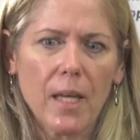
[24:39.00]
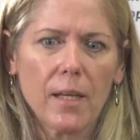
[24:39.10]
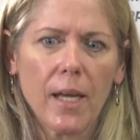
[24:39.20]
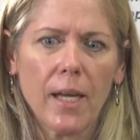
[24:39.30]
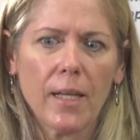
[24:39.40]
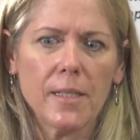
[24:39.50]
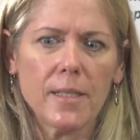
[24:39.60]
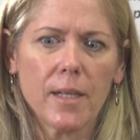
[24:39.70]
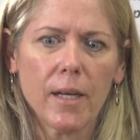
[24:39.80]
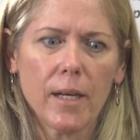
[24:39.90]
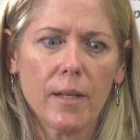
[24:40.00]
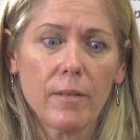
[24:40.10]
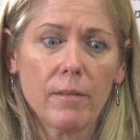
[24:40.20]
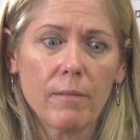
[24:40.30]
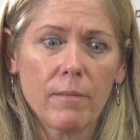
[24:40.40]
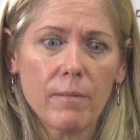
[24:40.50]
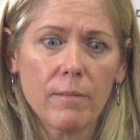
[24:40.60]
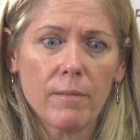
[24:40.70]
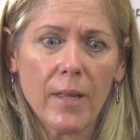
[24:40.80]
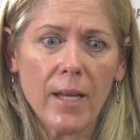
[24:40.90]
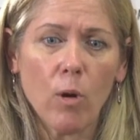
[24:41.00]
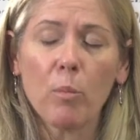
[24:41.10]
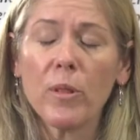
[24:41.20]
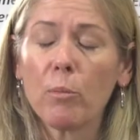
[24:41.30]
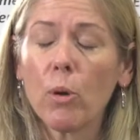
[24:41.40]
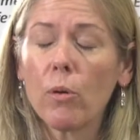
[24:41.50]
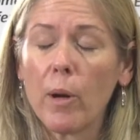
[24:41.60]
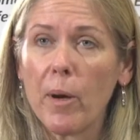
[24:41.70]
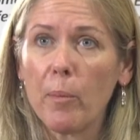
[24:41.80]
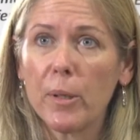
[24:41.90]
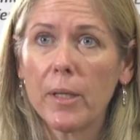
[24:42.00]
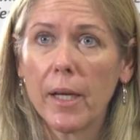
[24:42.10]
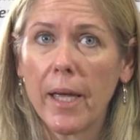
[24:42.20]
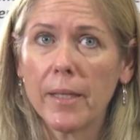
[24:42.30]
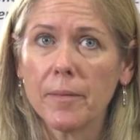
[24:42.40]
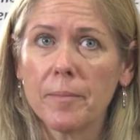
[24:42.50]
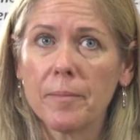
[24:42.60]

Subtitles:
And they opened the program up again